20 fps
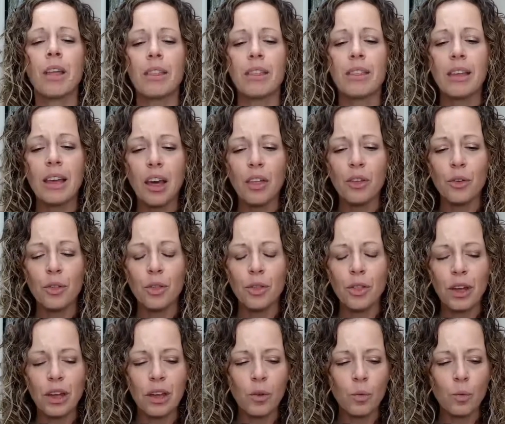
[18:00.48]
The other
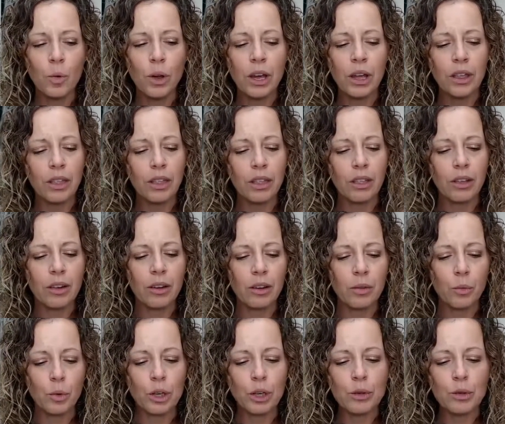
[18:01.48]
thing with
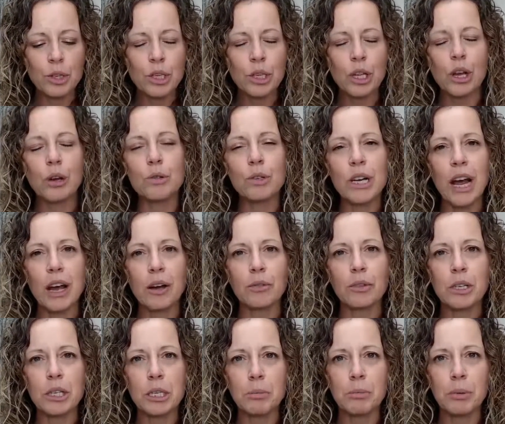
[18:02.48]
when you slow down
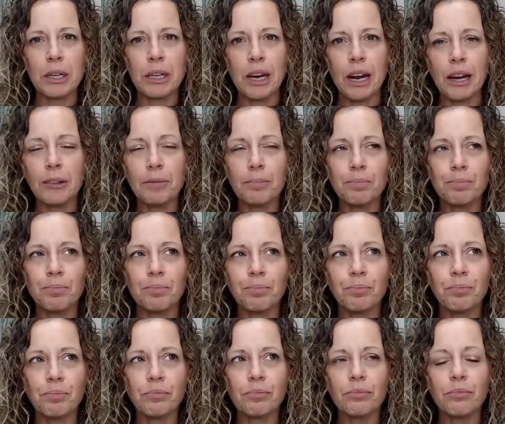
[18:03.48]
to speed up,
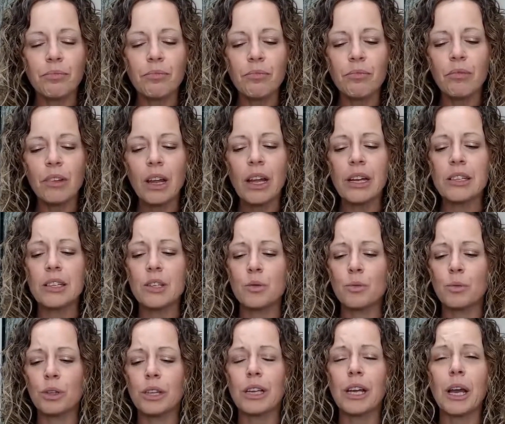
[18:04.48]
it's
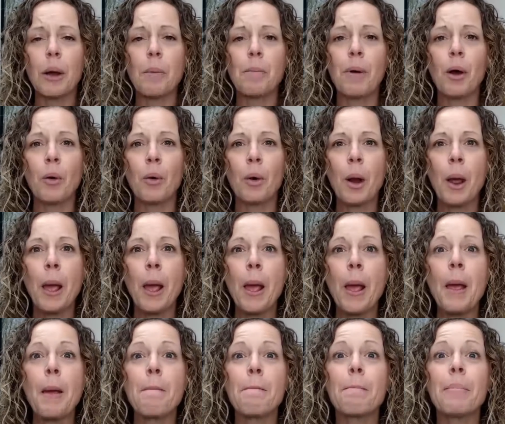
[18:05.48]
really about
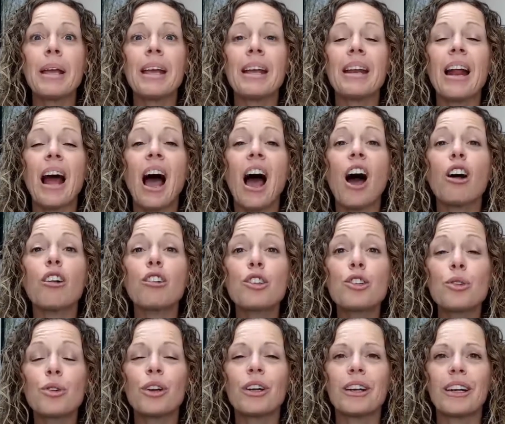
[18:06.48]
being
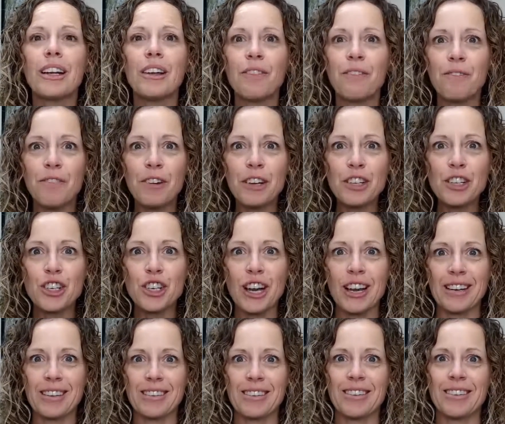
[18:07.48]
ultra
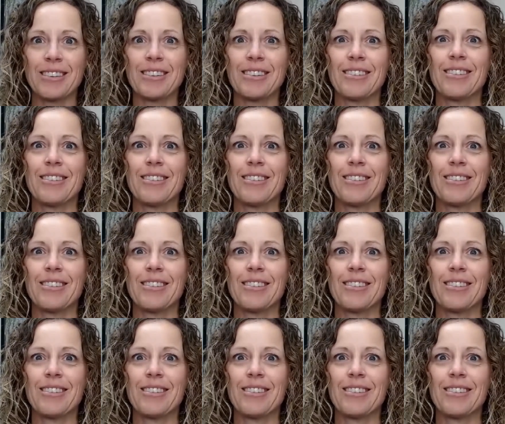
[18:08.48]
efficient.